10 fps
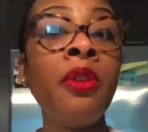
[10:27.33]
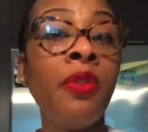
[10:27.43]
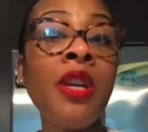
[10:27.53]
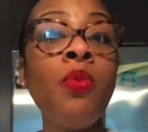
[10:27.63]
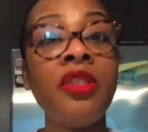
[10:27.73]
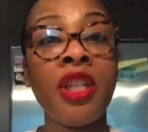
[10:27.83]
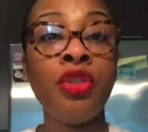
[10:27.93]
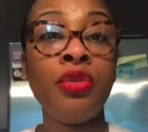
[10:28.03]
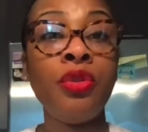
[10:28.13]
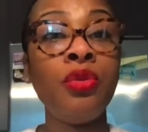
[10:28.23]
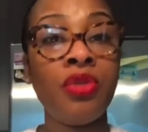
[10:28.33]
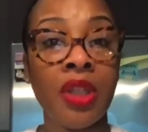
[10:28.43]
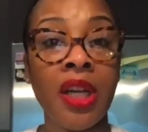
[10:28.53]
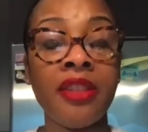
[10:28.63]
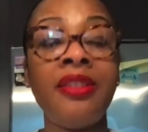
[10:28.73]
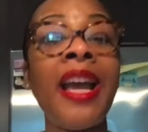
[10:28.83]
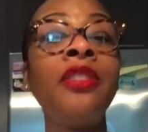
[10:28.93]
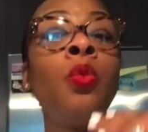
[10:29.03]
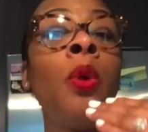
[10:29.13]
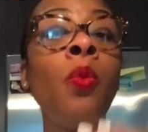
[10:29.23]
Marie was introduced to us.
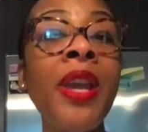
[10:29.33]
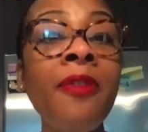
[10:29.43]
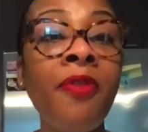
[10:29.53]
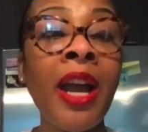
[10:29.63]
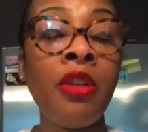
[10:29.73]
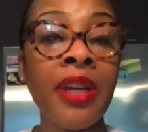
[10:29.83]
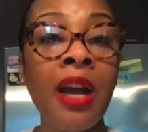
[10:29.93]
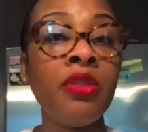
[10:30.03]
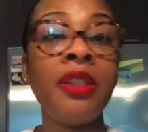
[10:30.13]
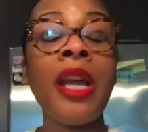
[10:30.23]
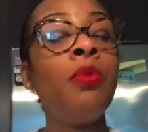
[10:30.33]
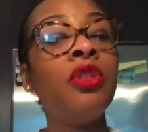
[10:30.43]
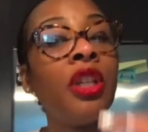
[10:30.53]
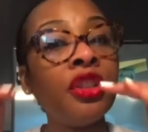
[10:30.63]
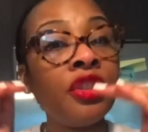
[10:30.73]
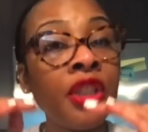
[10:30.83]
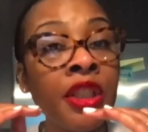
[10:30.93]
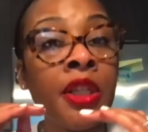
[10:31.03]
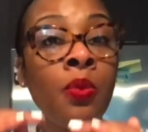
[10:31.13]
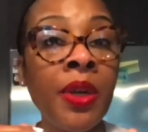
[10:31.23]
That's when we found out that that was a
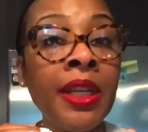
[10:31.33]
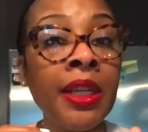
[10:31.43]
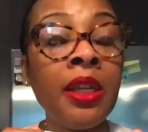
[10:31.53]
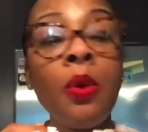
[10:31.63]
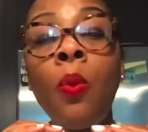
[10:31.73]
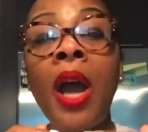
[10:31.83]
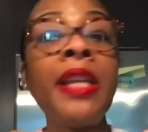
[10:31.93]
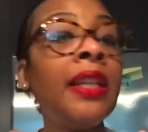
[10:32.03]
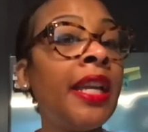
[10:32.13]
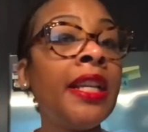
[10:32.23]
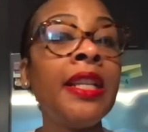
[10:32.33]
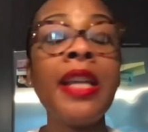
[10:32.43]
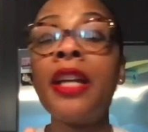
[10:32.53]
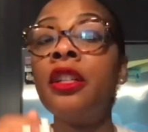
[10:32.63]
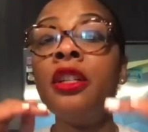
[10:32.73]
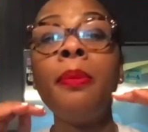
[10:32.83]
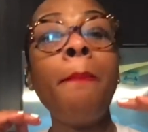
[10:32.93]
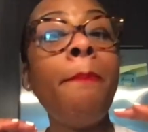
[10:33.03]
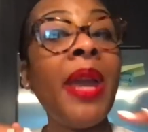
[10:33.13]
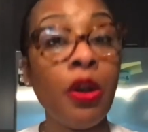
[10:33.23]
teeny weeny white lady that
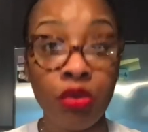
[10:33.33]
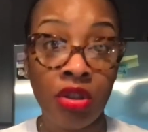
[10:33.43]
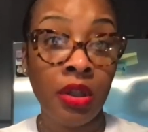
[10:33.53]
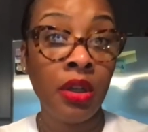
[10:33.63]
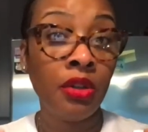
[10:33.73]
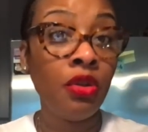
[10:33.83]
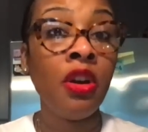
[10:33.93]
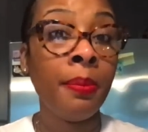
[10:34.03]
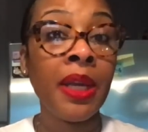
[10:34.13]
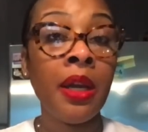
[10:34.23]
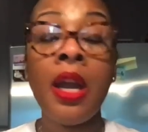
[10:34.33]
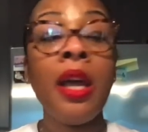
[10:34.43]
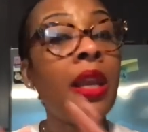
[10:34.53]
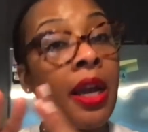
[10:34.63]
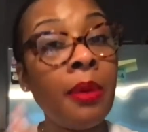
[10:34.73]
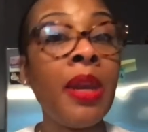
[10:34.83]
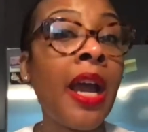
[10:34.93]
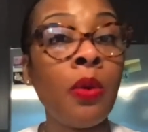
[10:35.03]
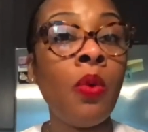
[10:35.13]
could belt. You hear me? Like a black